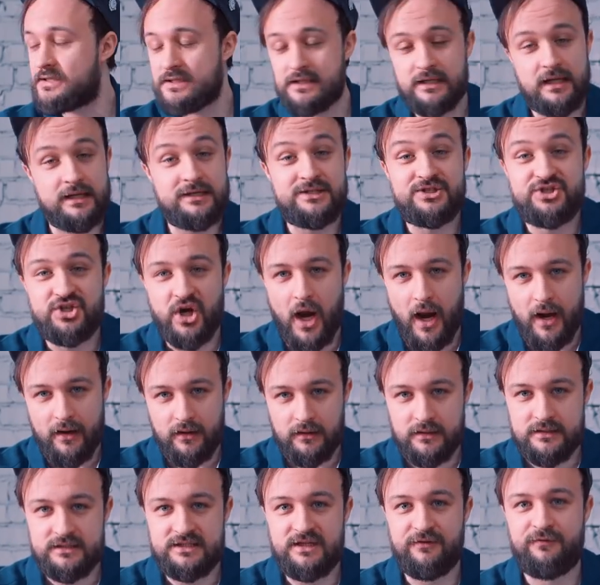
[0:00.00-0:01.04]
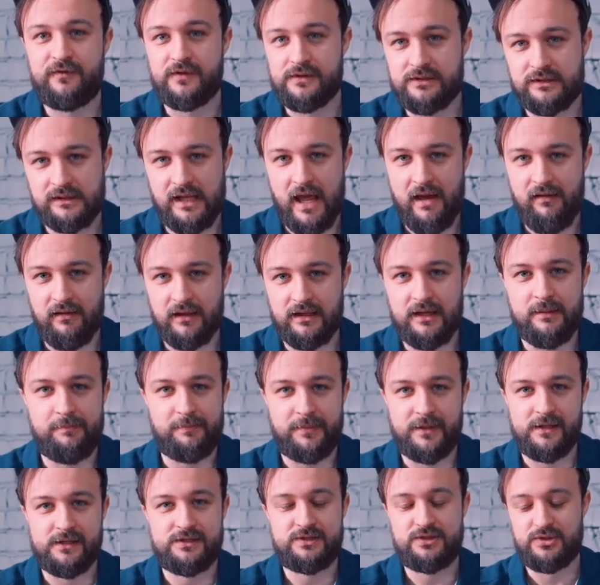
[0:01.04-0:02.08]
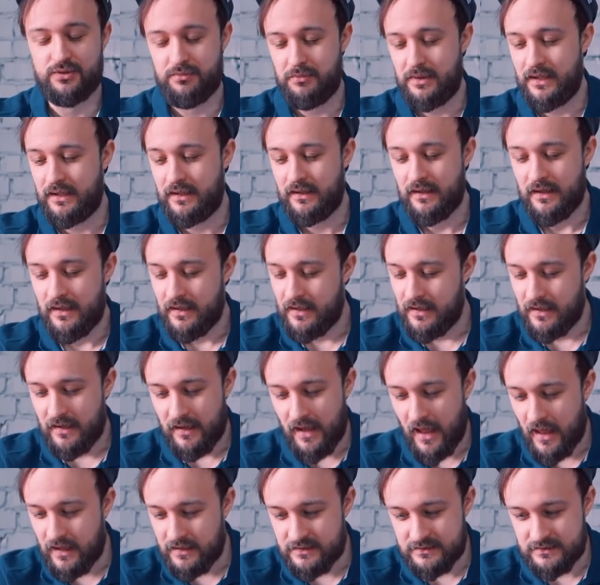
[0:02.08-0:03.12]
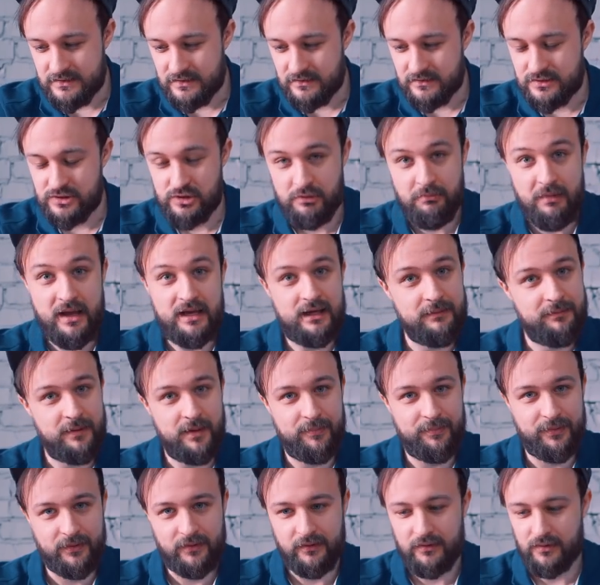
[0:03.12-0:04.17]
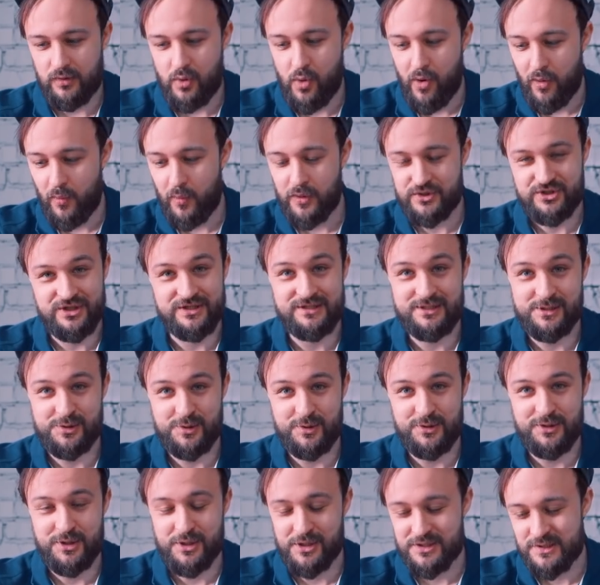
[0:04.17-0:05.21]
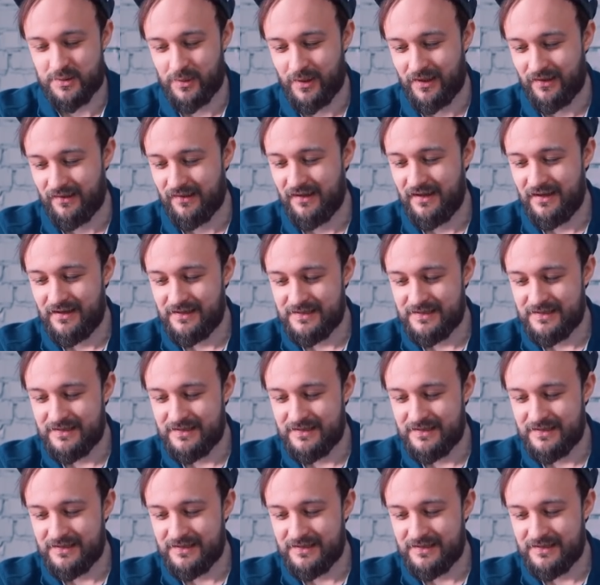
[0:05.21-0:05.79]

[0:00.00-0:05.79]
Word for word: at an entirely different level compared to me. and uh, to many people who are watching this video as well.